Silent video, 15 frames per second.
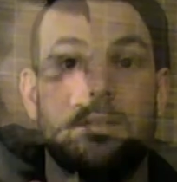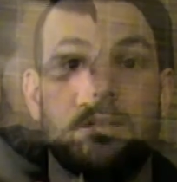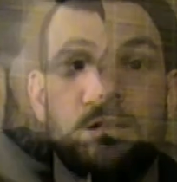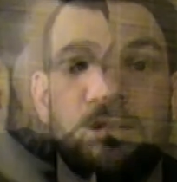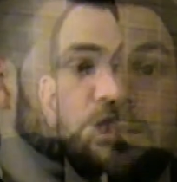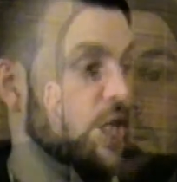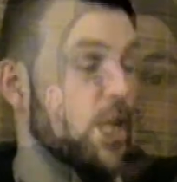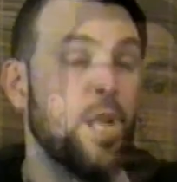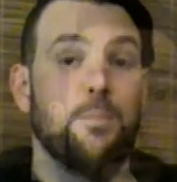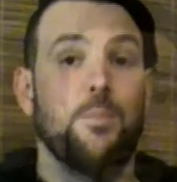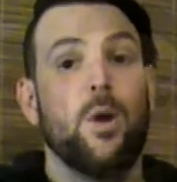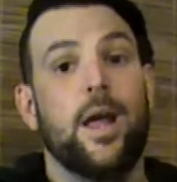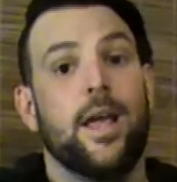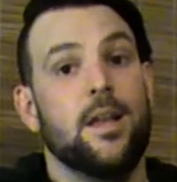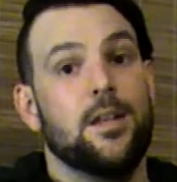To
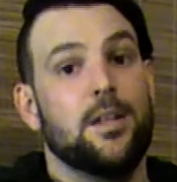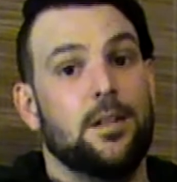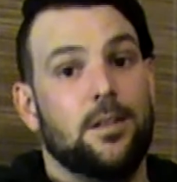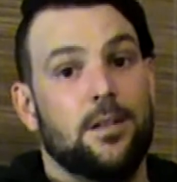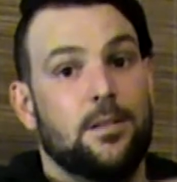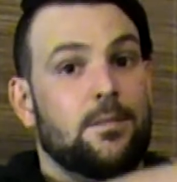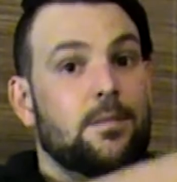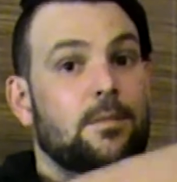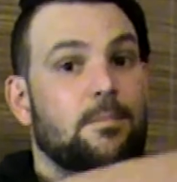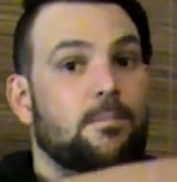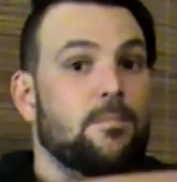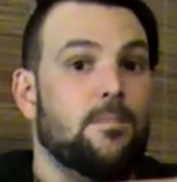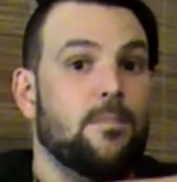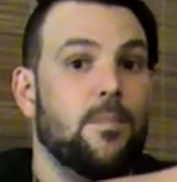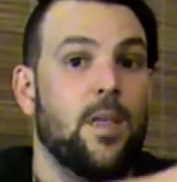celebrate
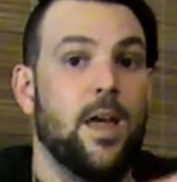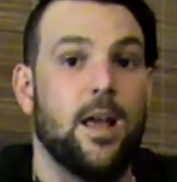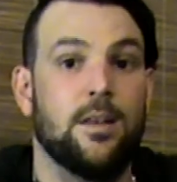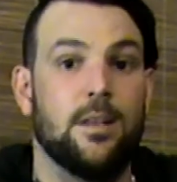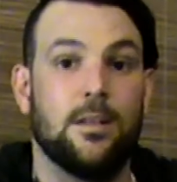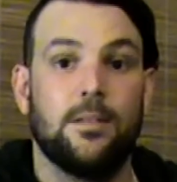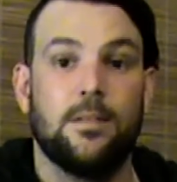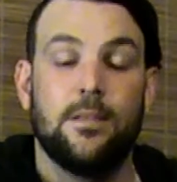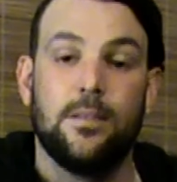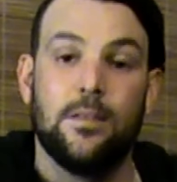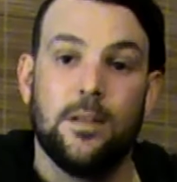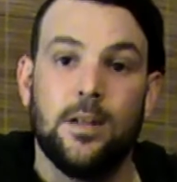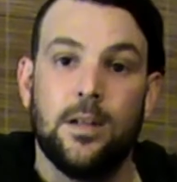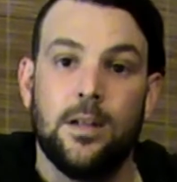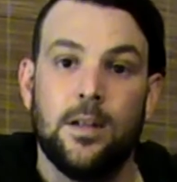that,
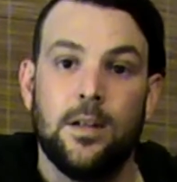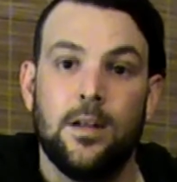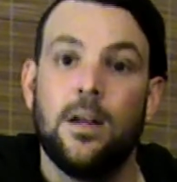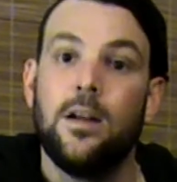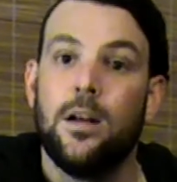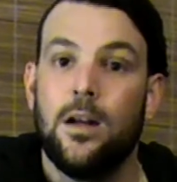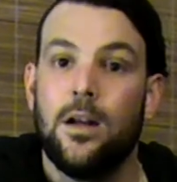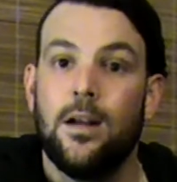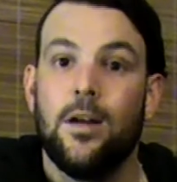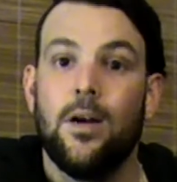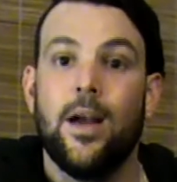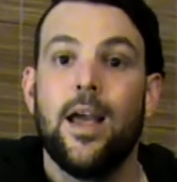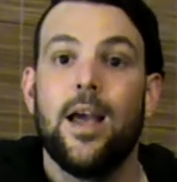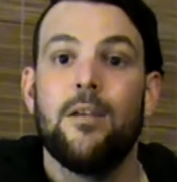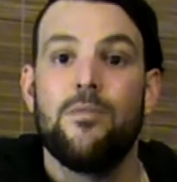I
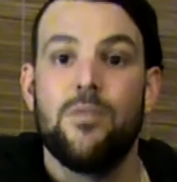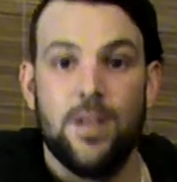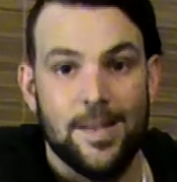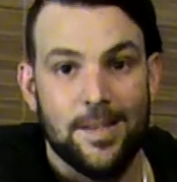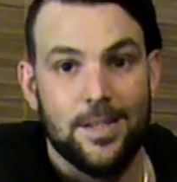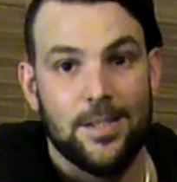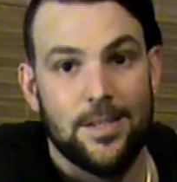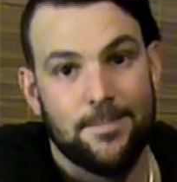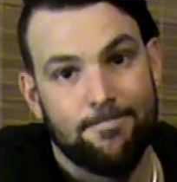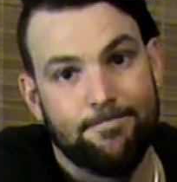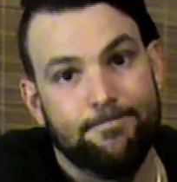have this.